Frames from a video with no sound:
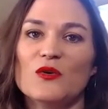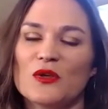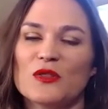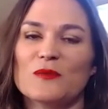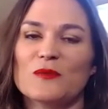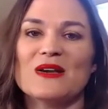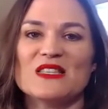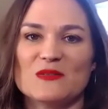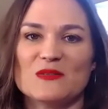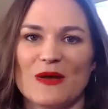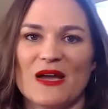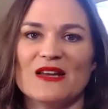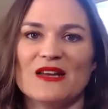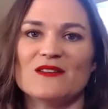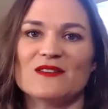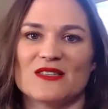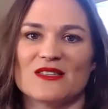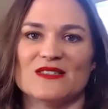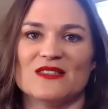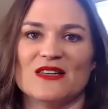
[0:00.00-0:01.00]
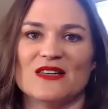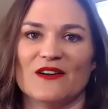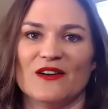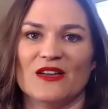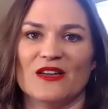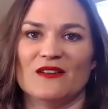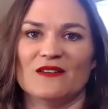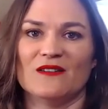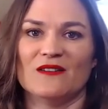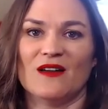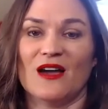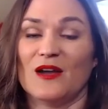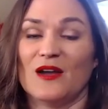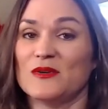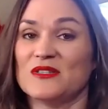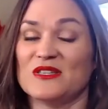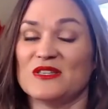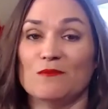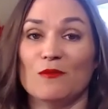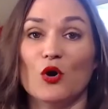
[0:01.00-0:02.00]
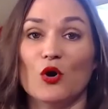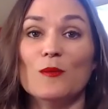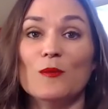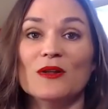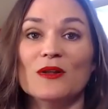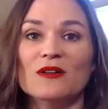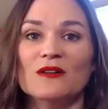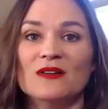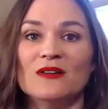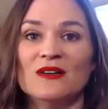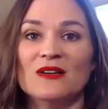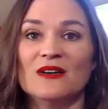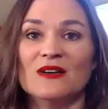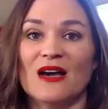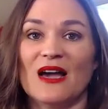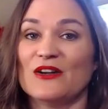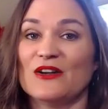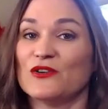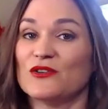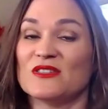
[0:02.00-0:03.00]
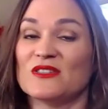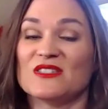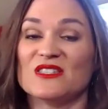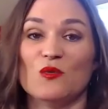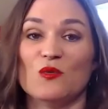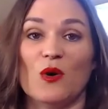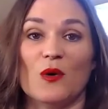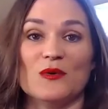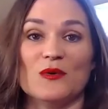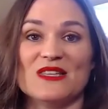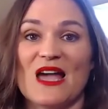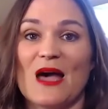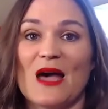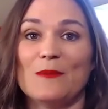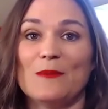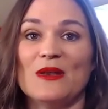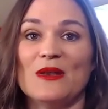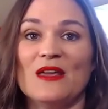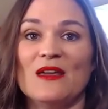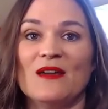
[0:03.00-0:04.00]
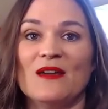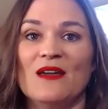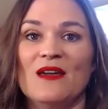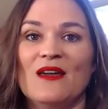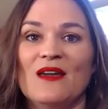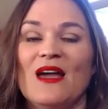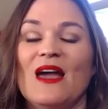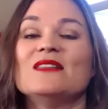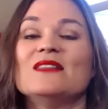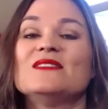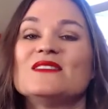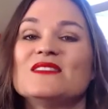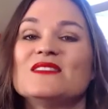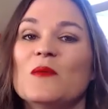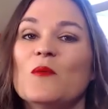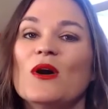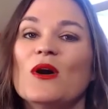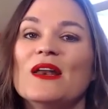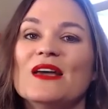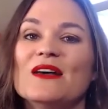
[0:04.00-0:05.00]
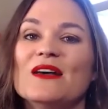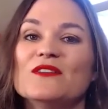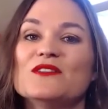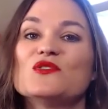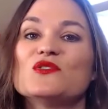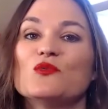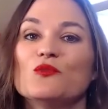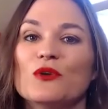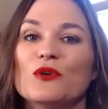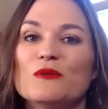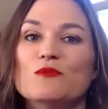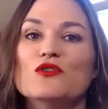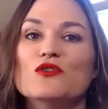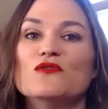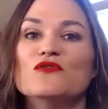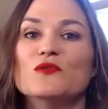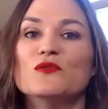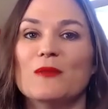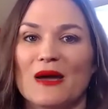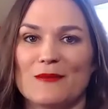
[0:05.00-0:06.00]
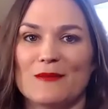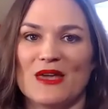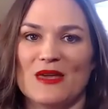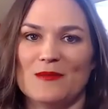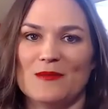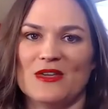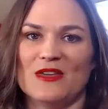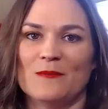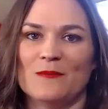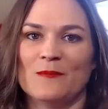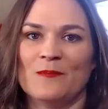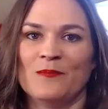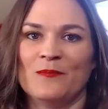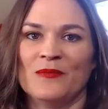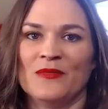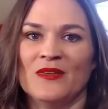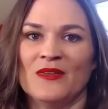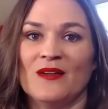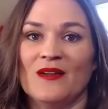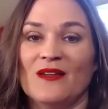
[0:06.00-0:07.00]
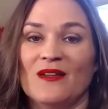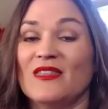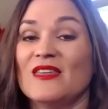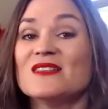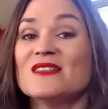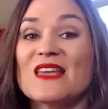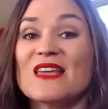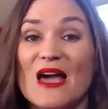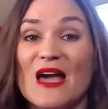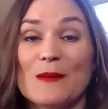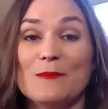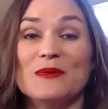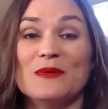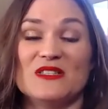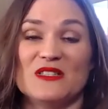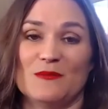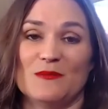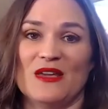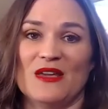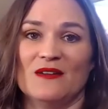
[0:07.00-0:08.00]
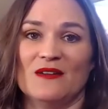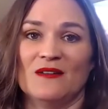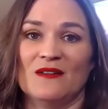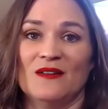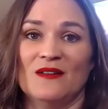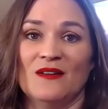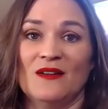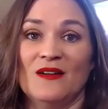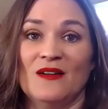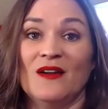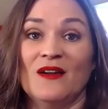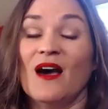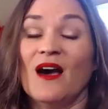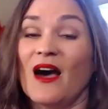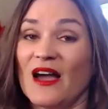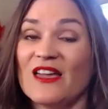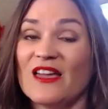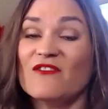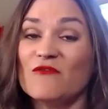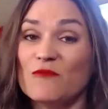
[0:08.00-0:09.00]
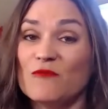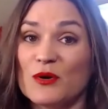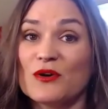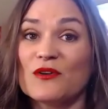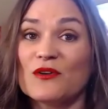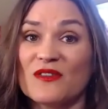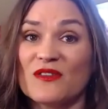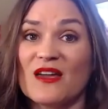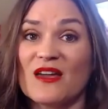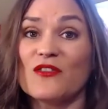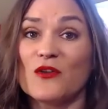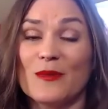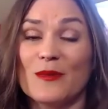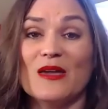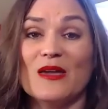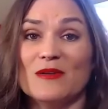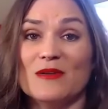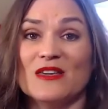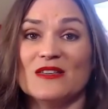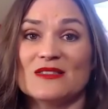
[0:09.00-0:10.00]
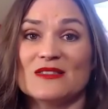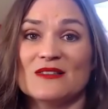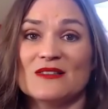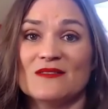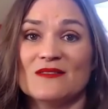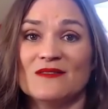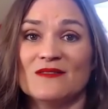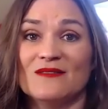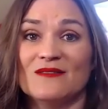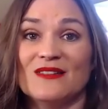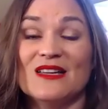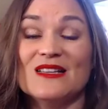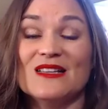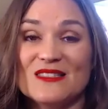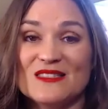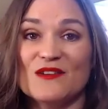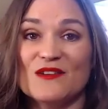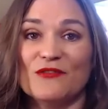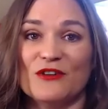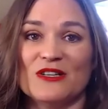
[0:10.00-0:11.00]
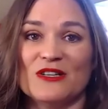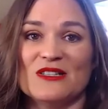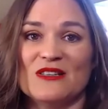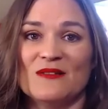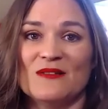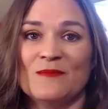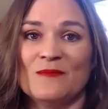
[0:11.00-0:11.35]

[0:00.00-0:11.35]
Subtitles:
with my spinal cesarean, I was immobile, I couldn't see what was happening, and someone else removed my baby. Things happened to me. I have birthed other babies. It's different.